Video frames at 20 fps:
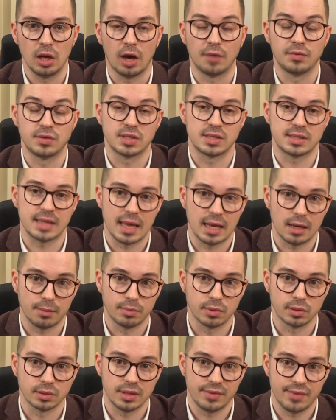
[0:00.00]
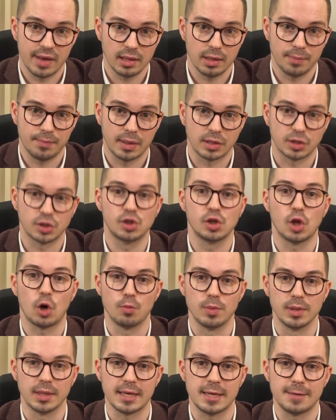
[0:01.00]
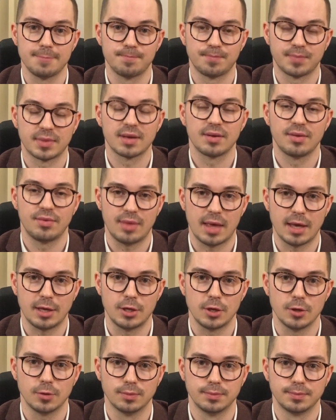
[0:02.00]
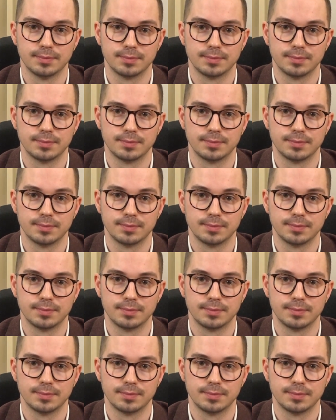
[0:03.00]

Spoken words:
of sustainable development globally. Thank you.